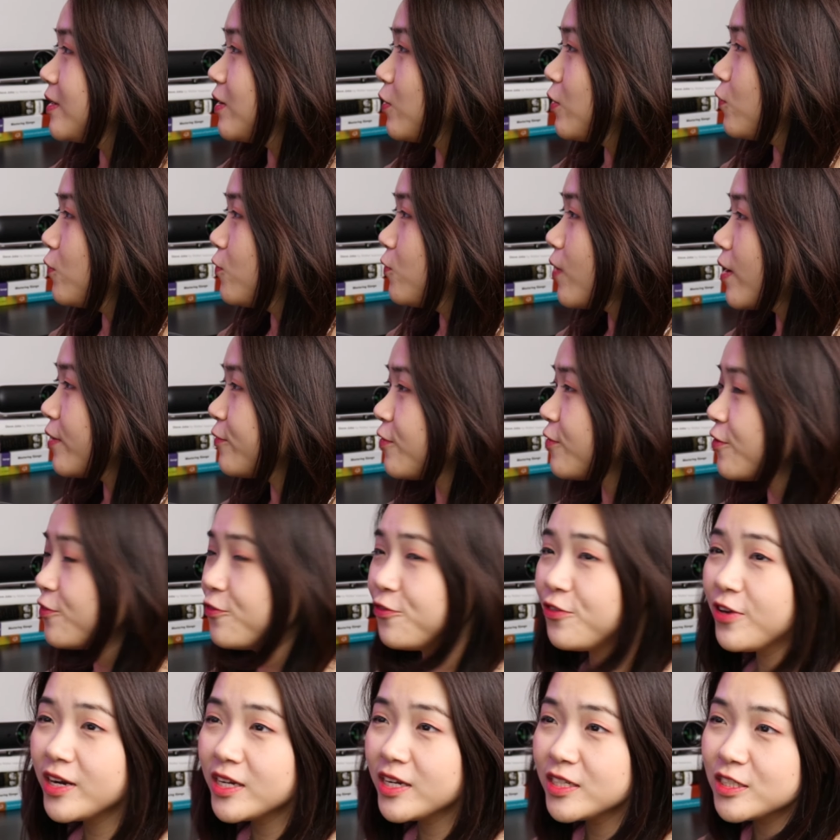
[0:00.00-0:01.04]
When we
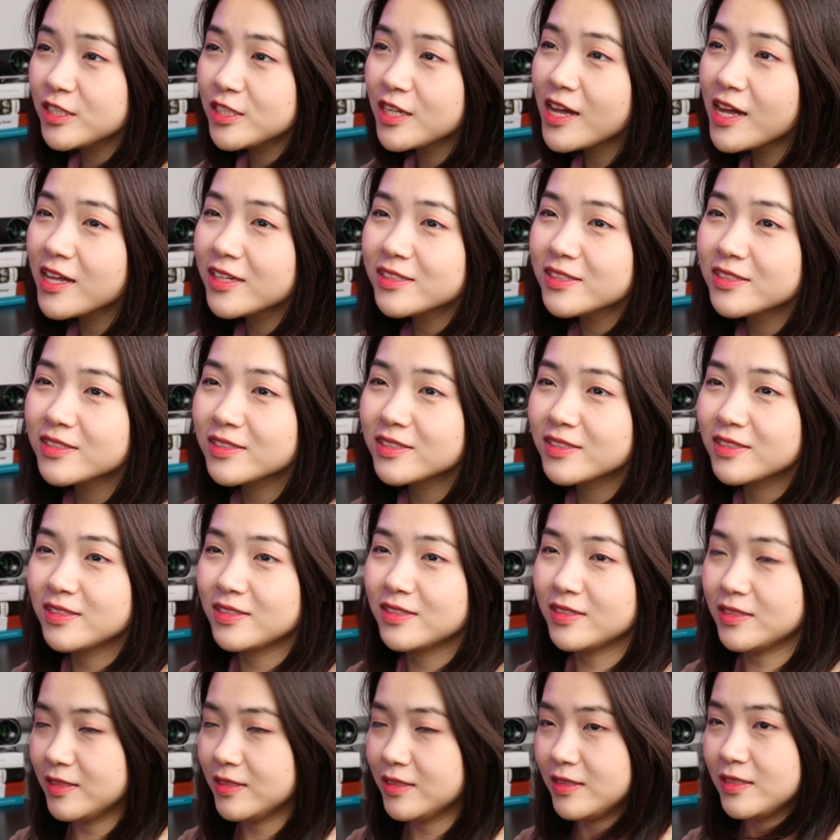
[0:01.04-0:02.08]
finish that,
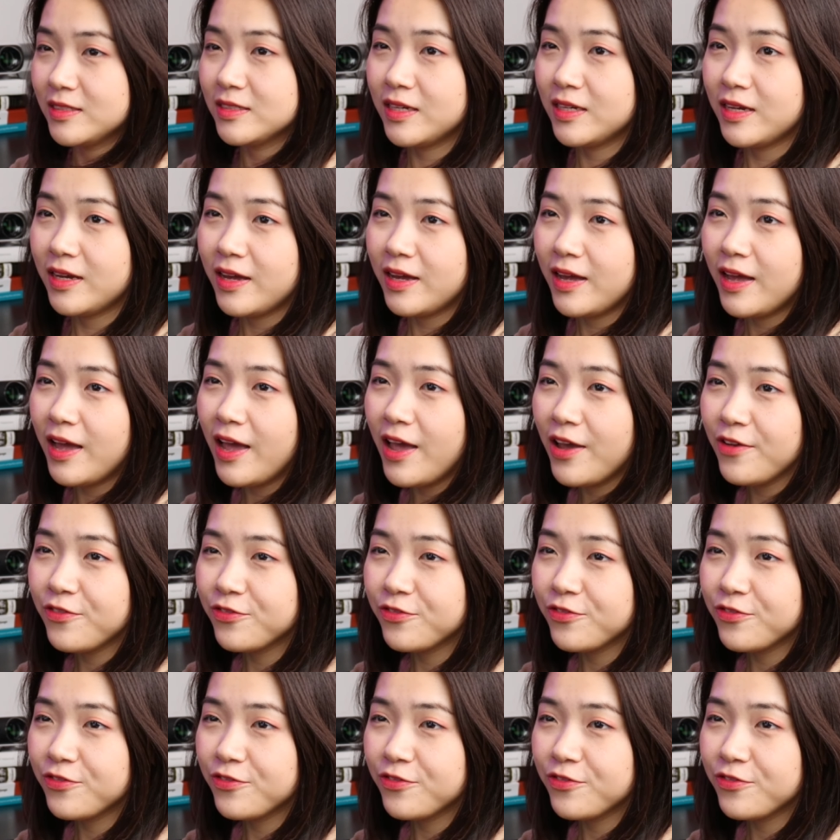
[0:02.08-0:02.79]
if